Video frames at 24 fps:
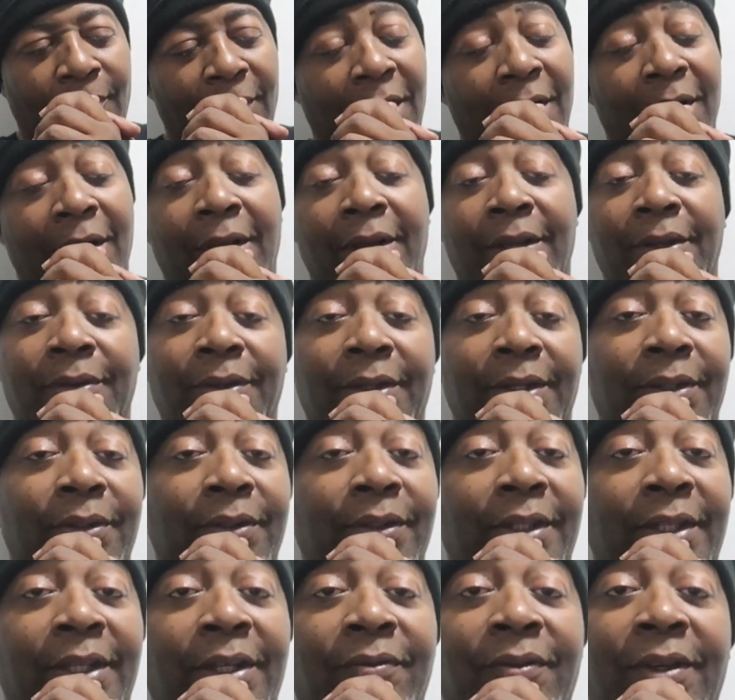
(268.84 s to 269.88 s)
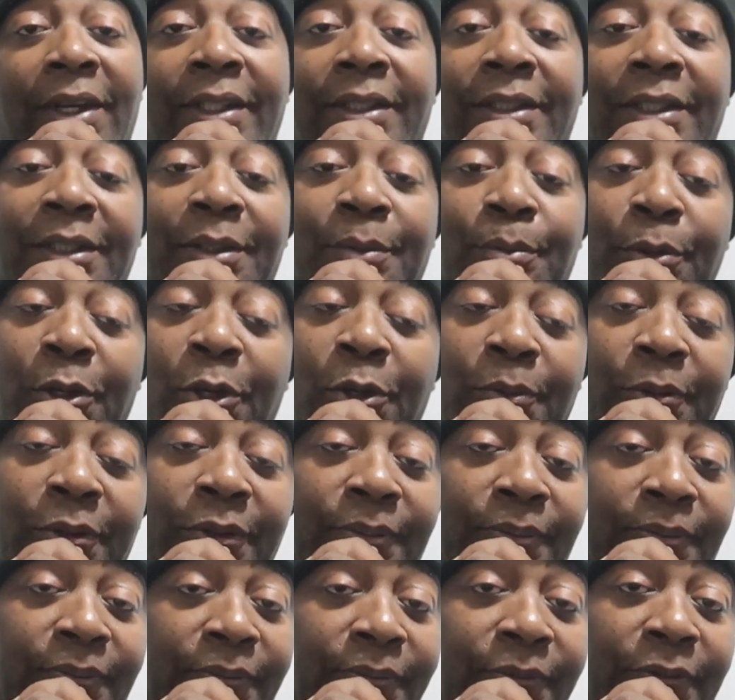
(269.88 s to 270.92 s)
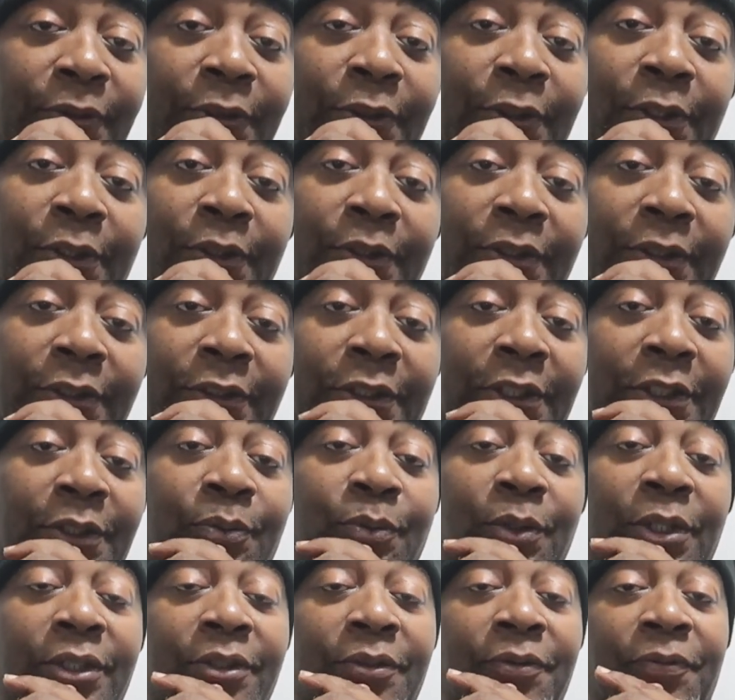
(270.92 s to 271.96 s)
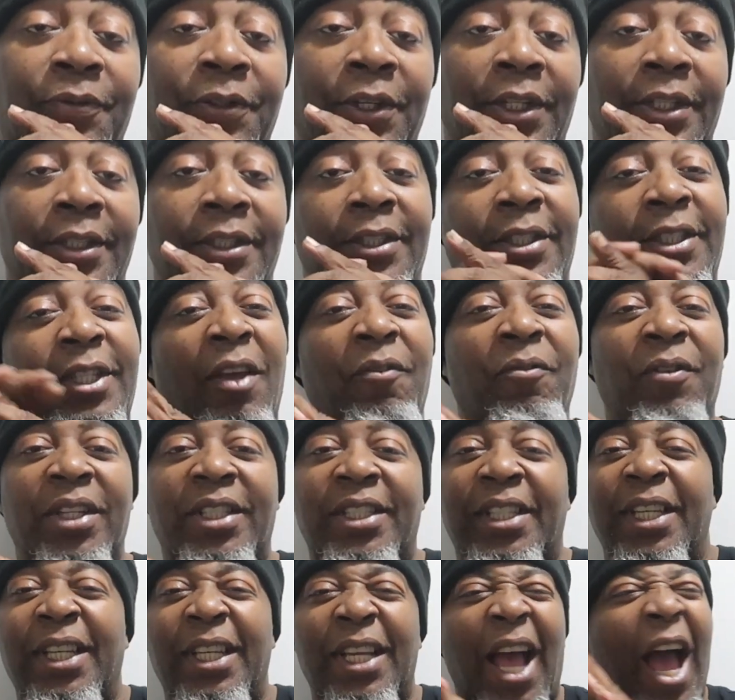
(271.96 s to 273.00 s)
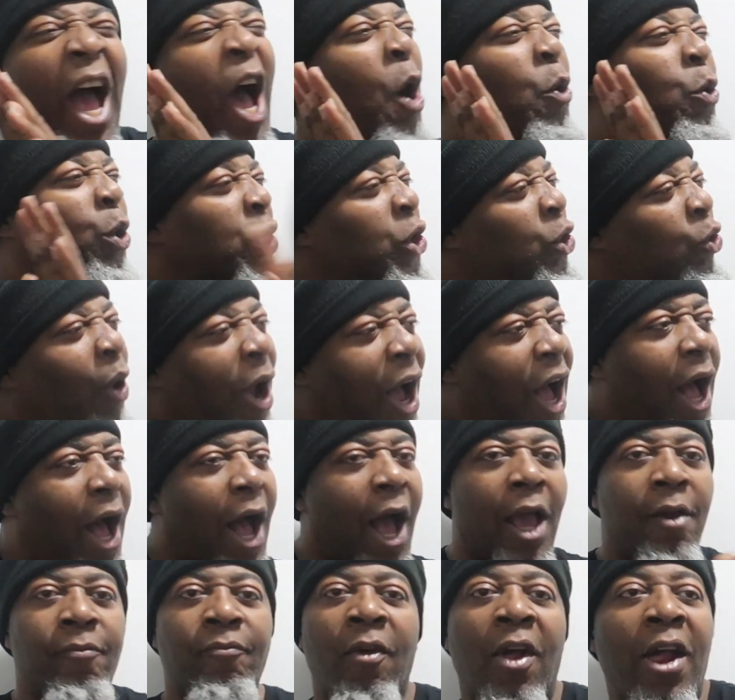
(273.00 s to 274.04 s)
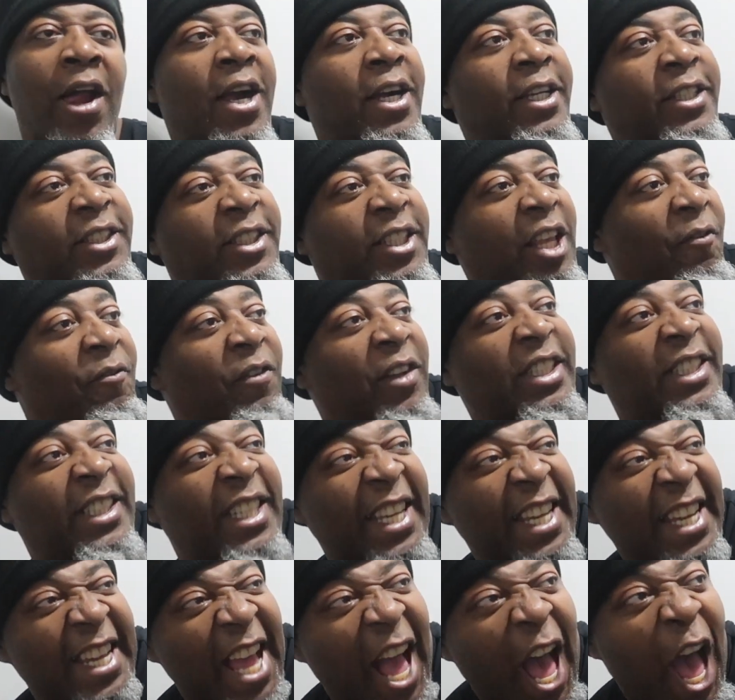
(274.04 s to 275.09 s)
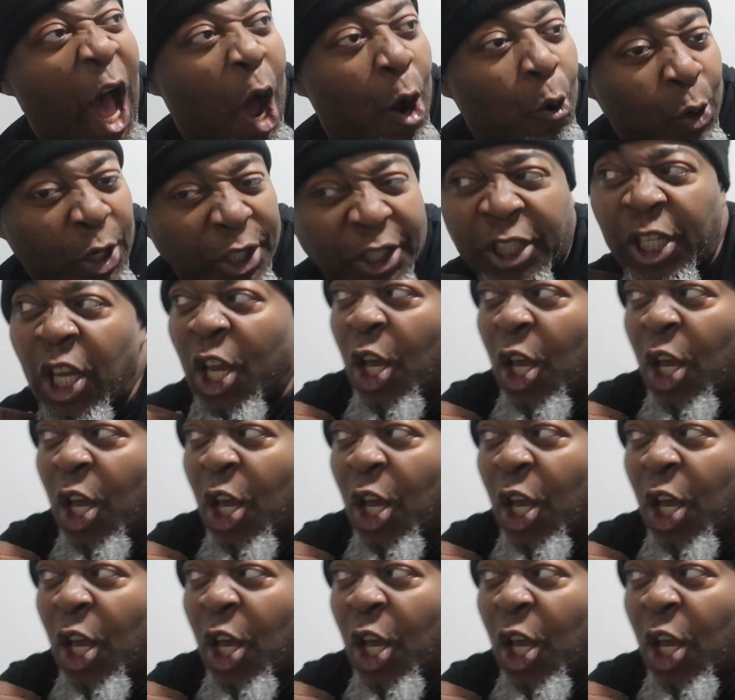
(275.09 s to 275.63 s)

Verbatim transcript: I didn't relieve at this moment. You know, just wasn't feeling. 17 hours drive. 17 hours.